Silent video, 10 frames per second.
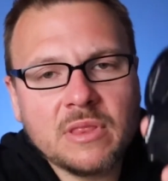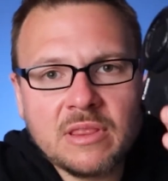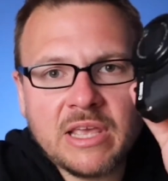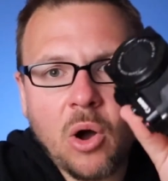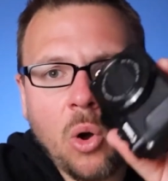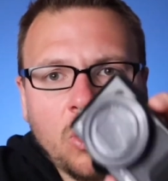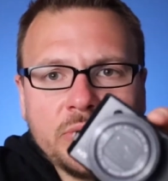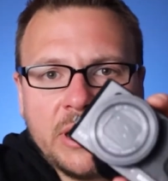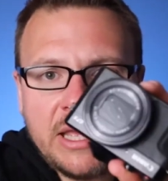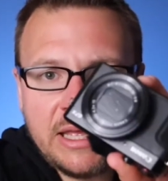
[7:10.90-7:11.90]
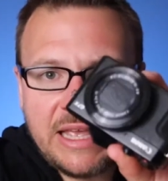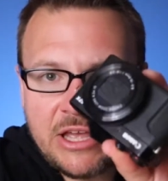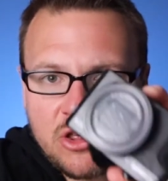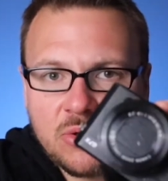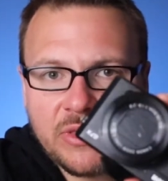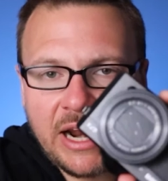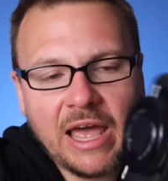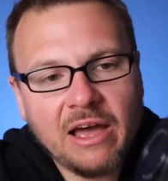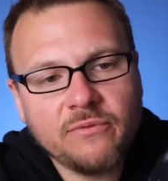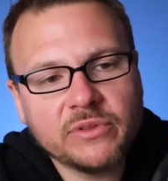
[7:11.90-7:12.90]
The only issue that I
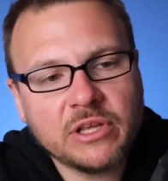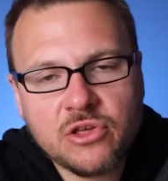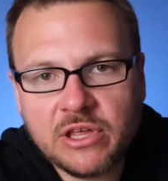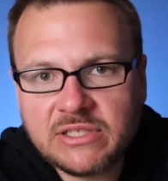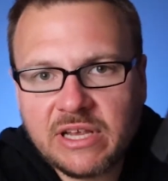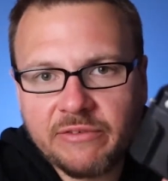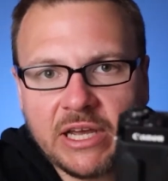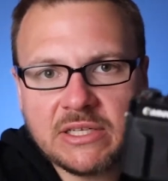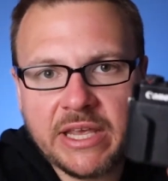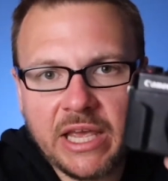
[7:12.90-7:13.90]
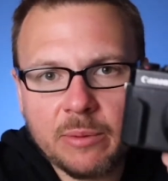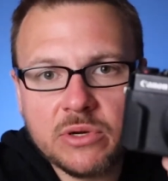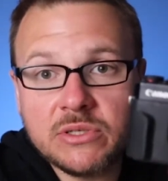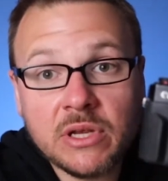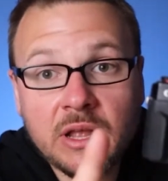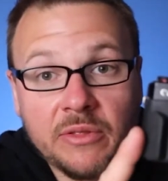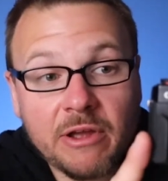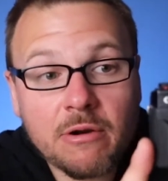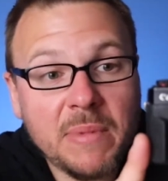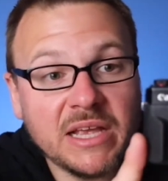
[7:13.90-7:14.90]
have with the G7X cameras,
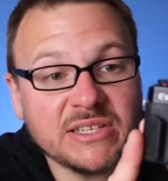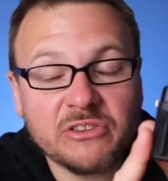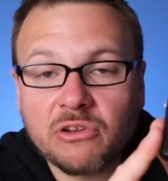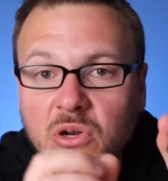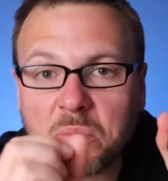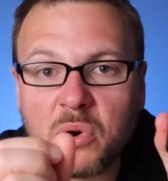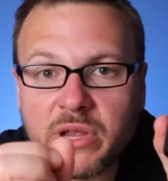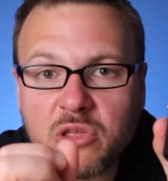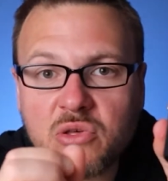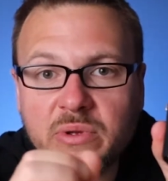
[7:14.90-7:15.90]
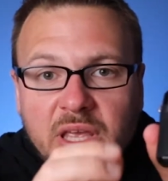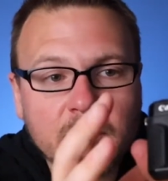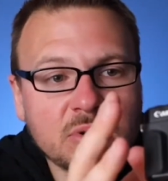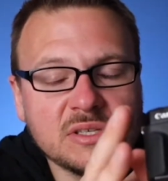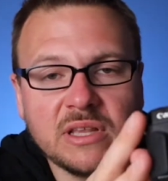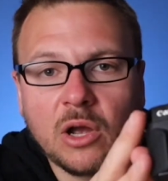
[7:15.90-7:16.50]
they're amazing. They're little point and shoot cameras.